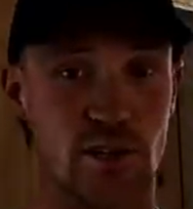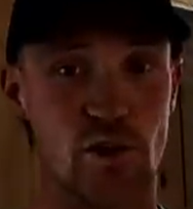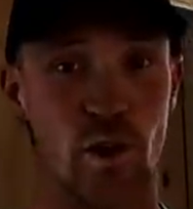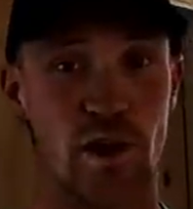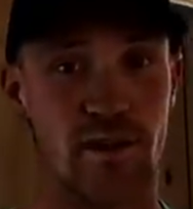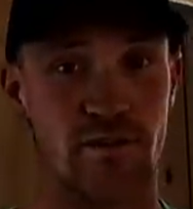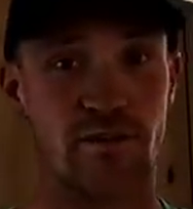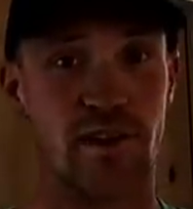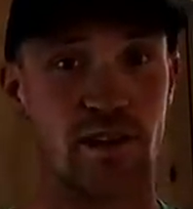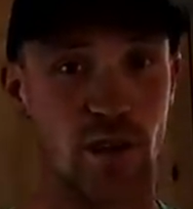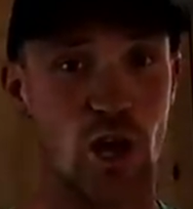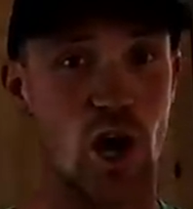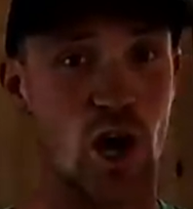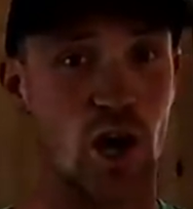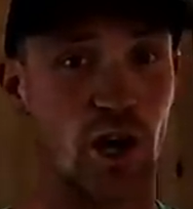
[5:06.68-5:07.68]
to 20
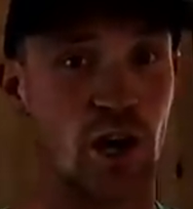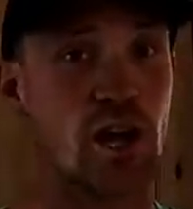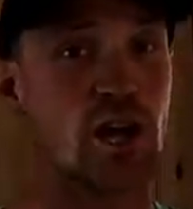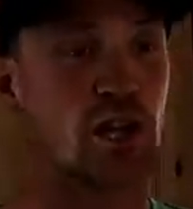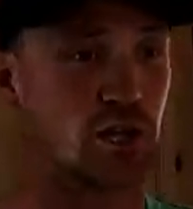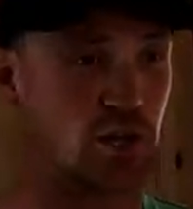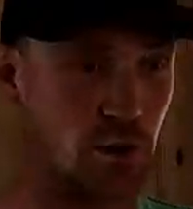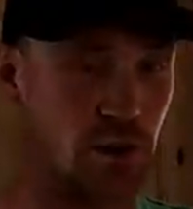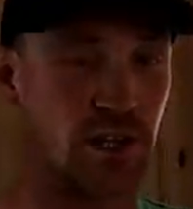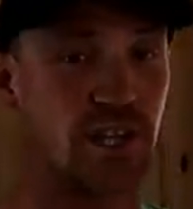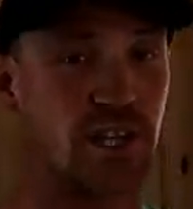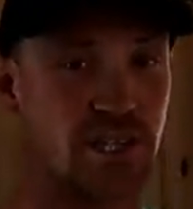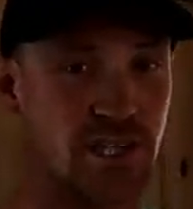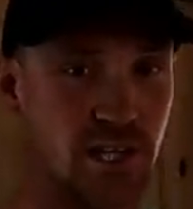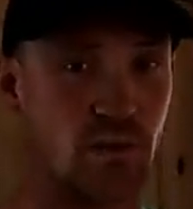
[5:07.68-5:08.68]
feet long,
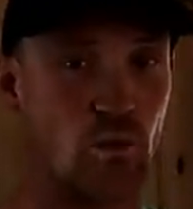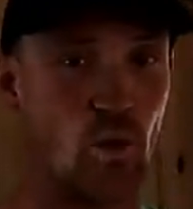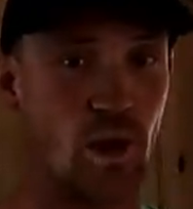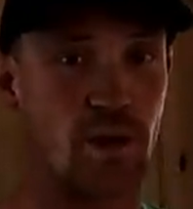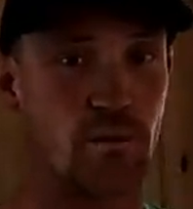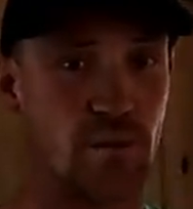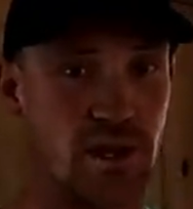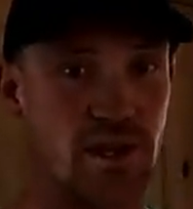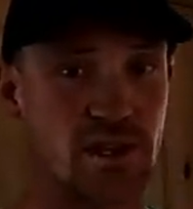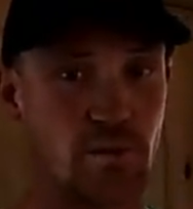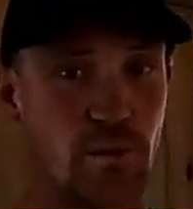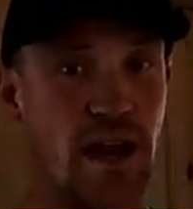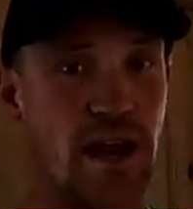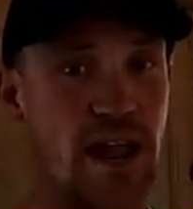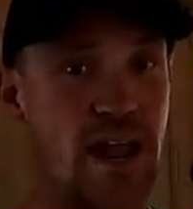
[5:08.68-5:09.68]
doing this in one
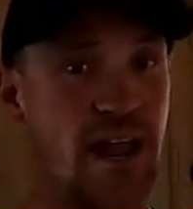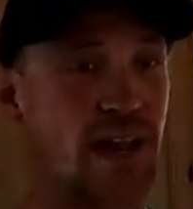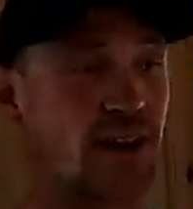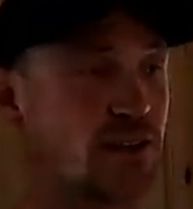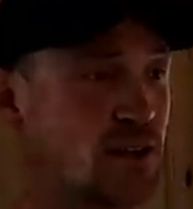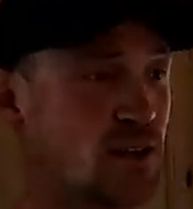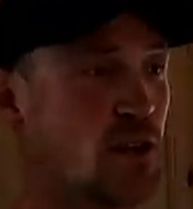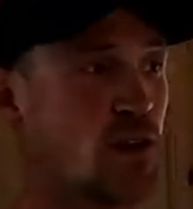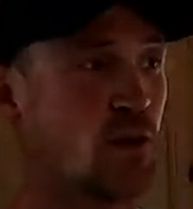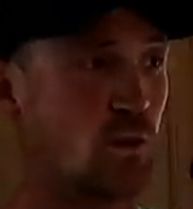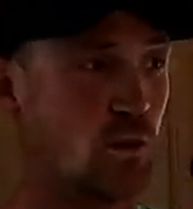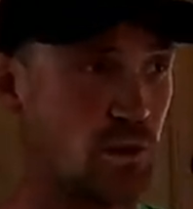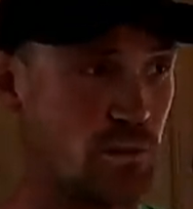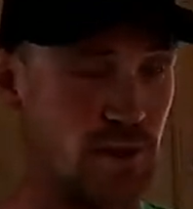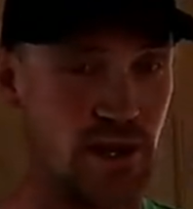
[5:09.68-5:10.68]
piece by hand
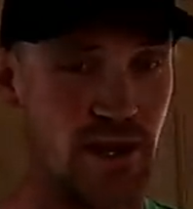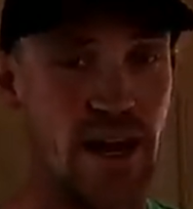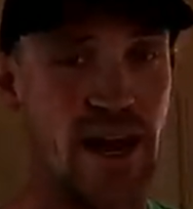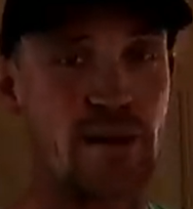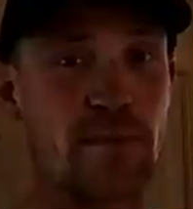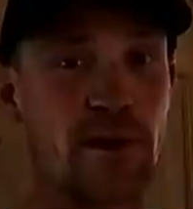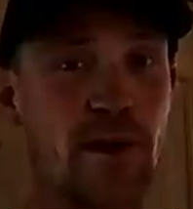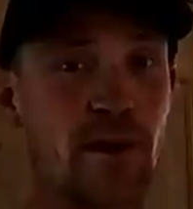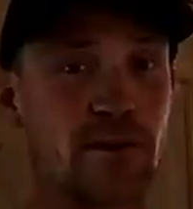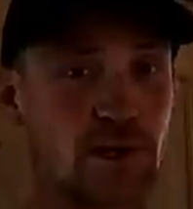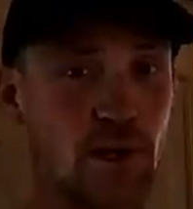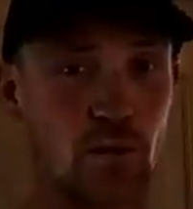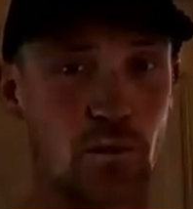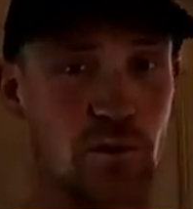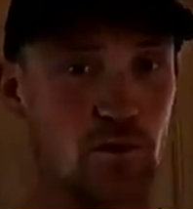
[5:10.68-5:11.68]
would be a
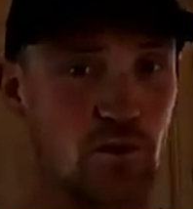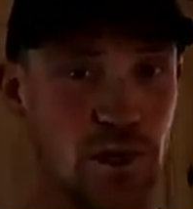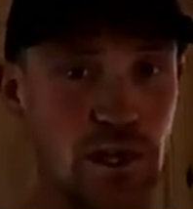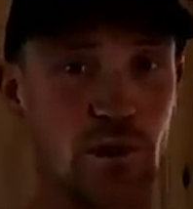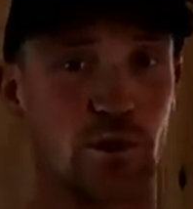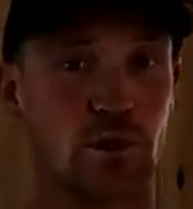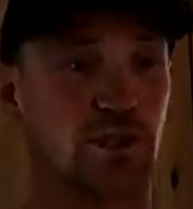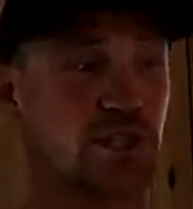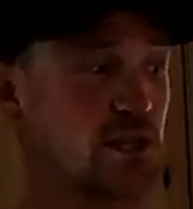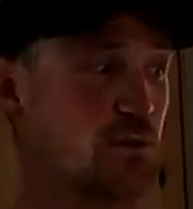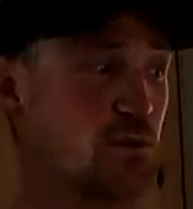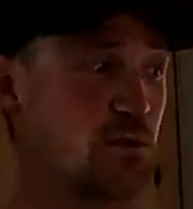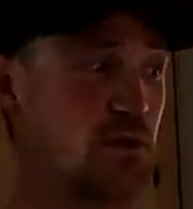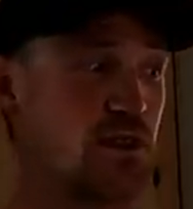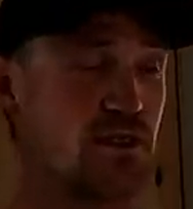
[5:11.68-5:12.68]
nightmare. There would be wrinkles.
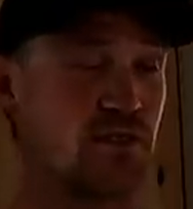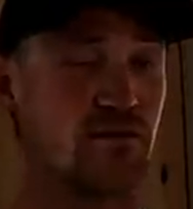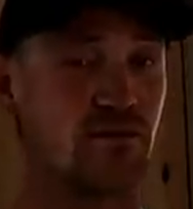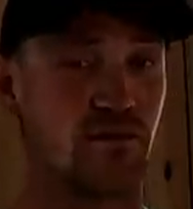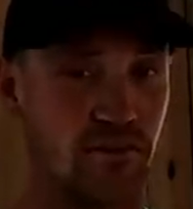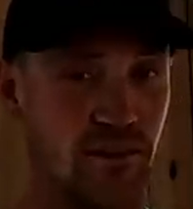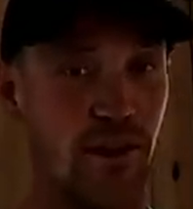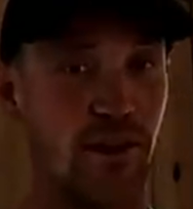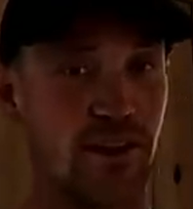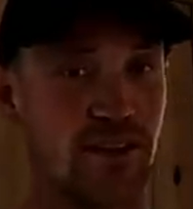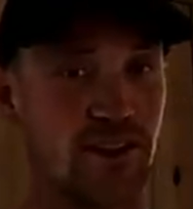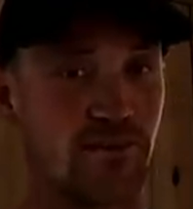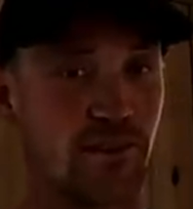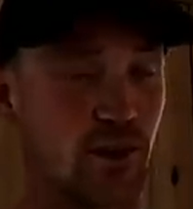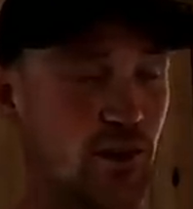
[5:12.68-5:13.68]
It would be
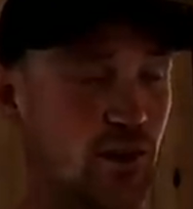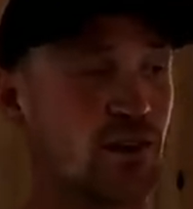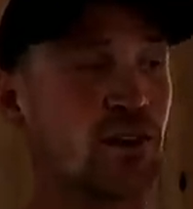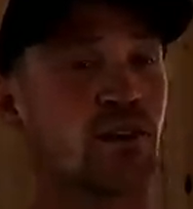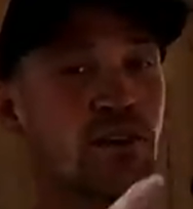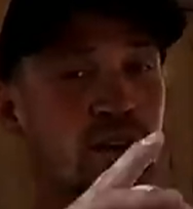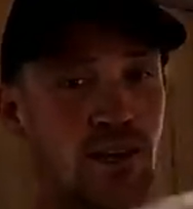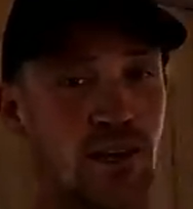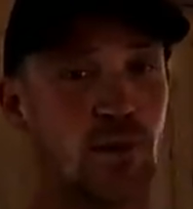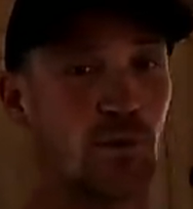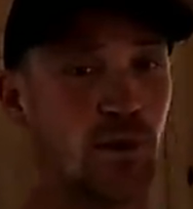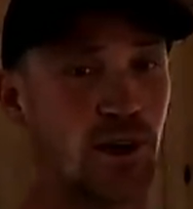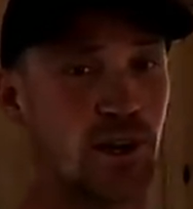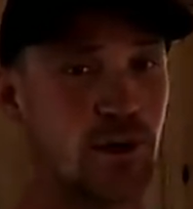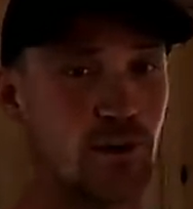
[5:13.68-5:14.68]
very difficult.
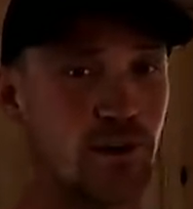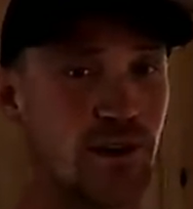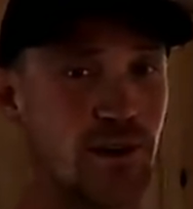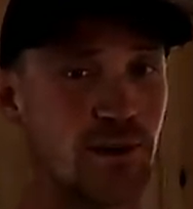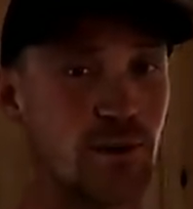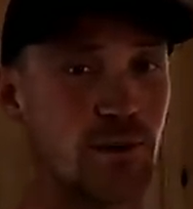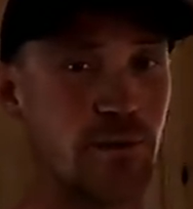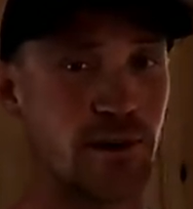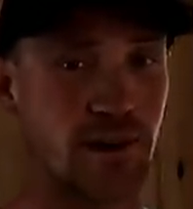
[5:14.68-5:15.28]
We're gonna do it in under a